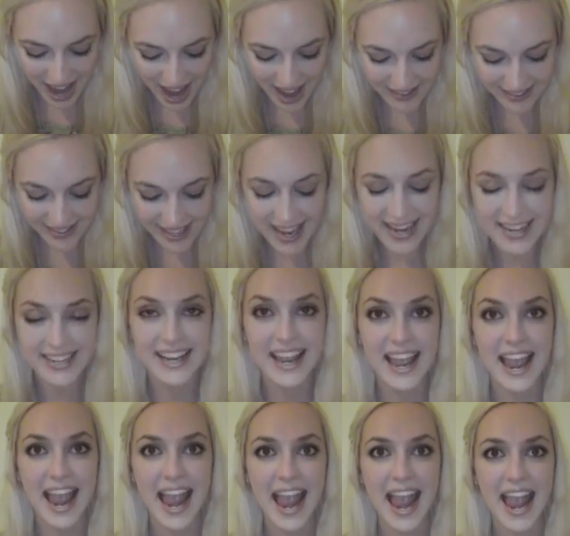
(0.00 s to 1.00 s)
And
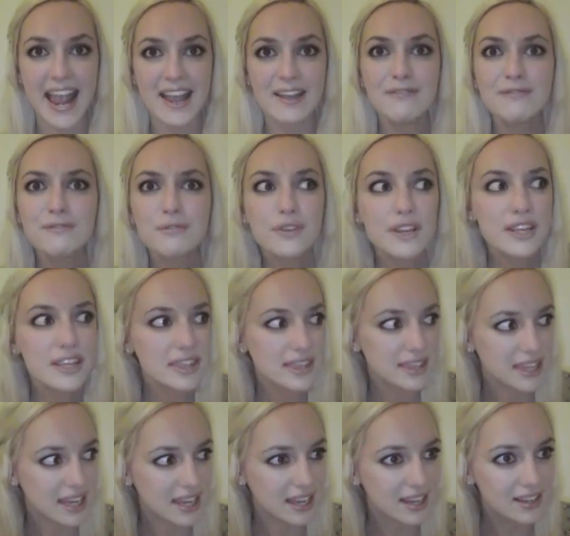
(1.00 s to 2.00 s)
then
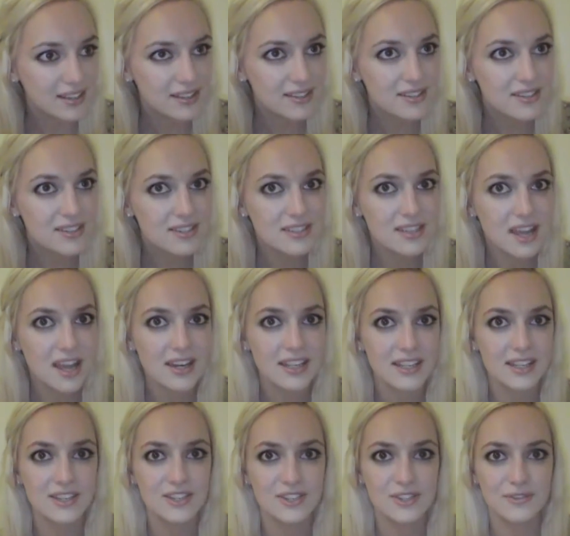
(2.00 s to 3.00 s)
everything
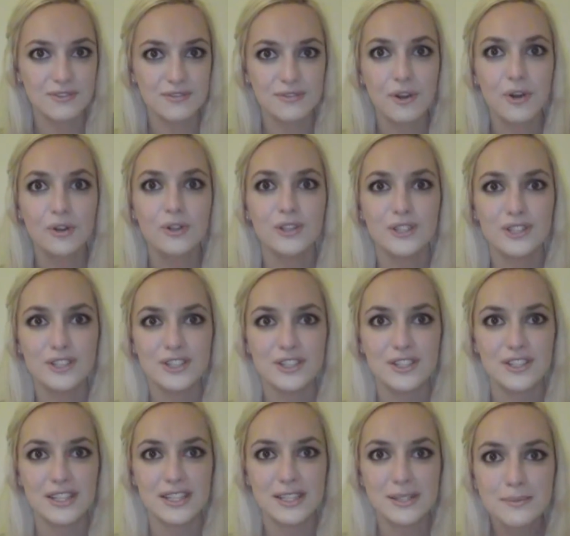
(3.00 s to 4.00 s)
started to fall
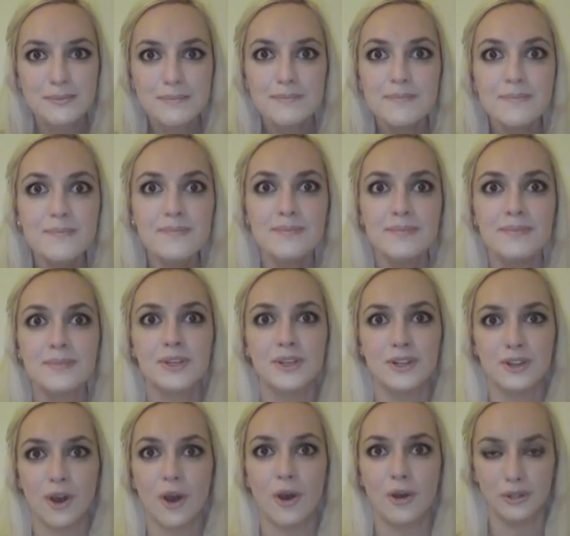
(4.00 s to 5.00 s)
into this
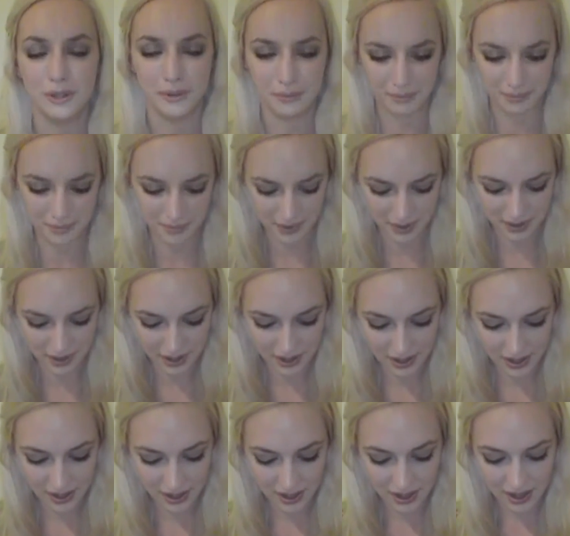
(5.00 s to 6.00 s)
column,
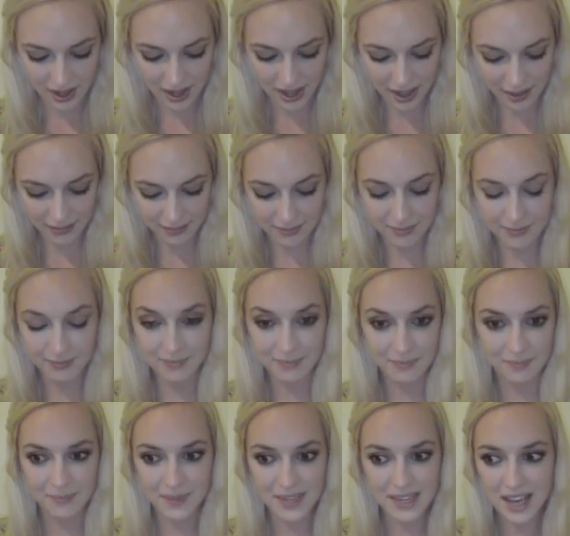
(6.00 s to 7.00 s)

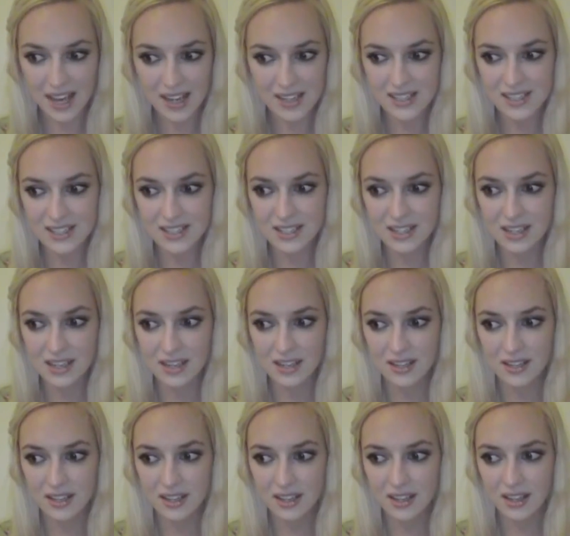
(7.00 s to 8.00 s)
because
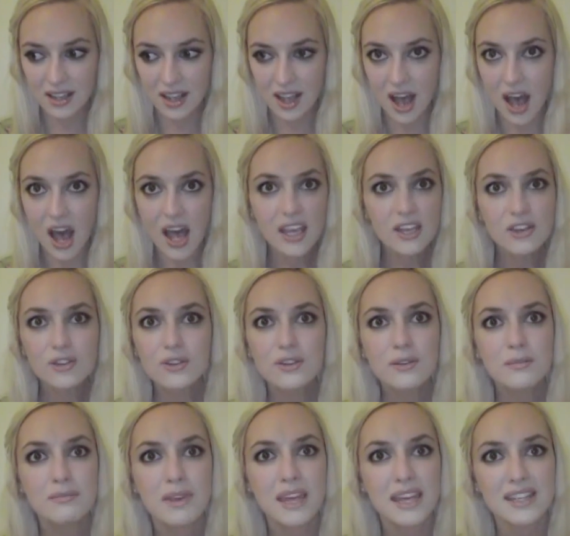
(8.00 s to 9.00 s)
I
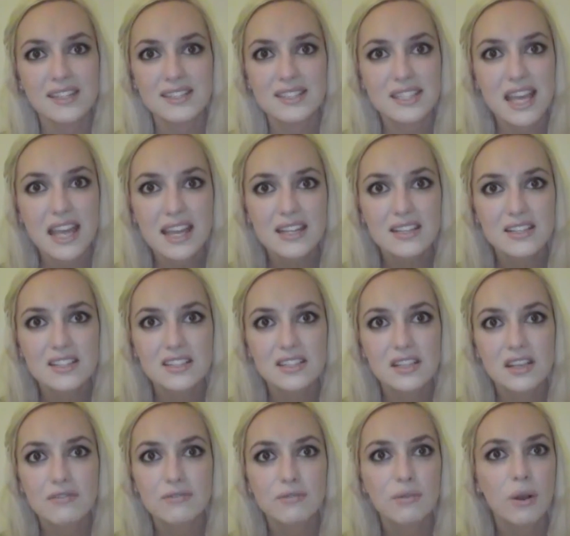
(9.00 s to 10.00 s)
couldn't make
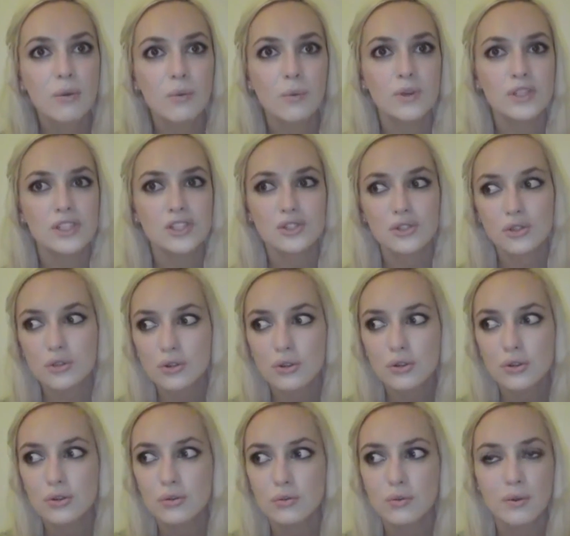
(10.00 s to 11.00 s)
sense of what was
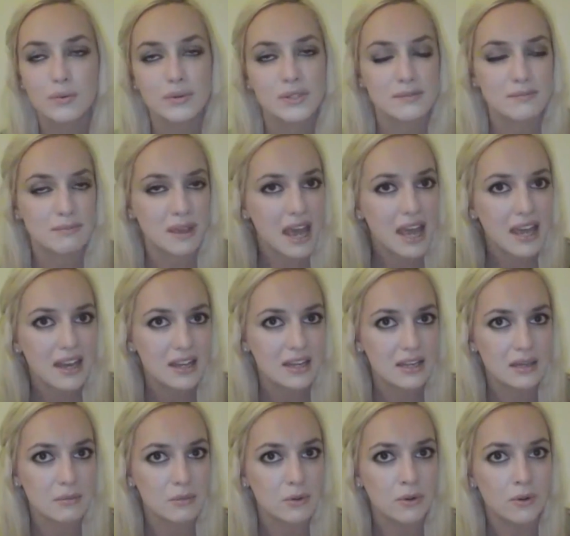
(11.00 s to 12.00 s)
good, what was bad
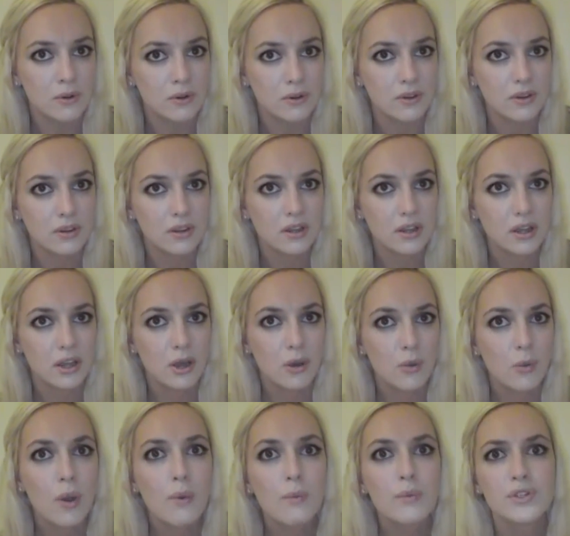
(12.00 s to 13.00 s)
anymore,
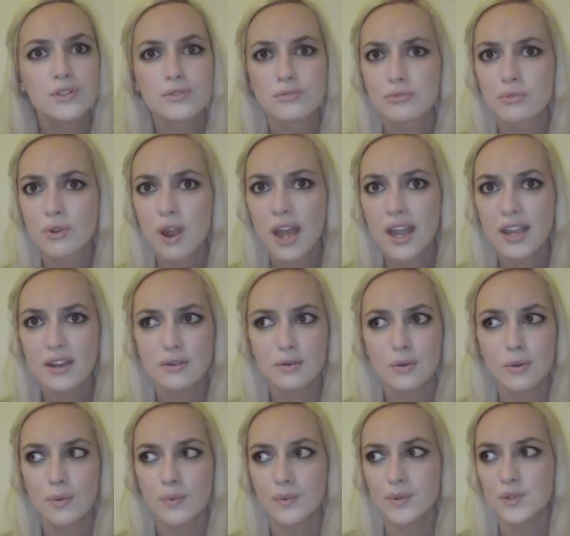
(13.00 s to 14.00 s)
what was right
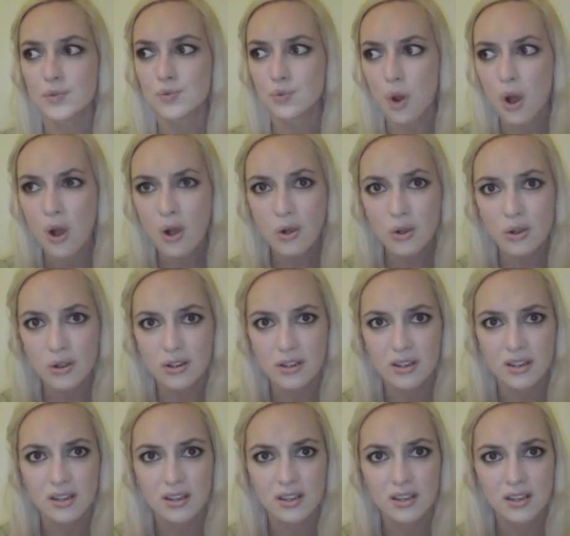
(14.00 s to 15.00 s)
or what was wrong.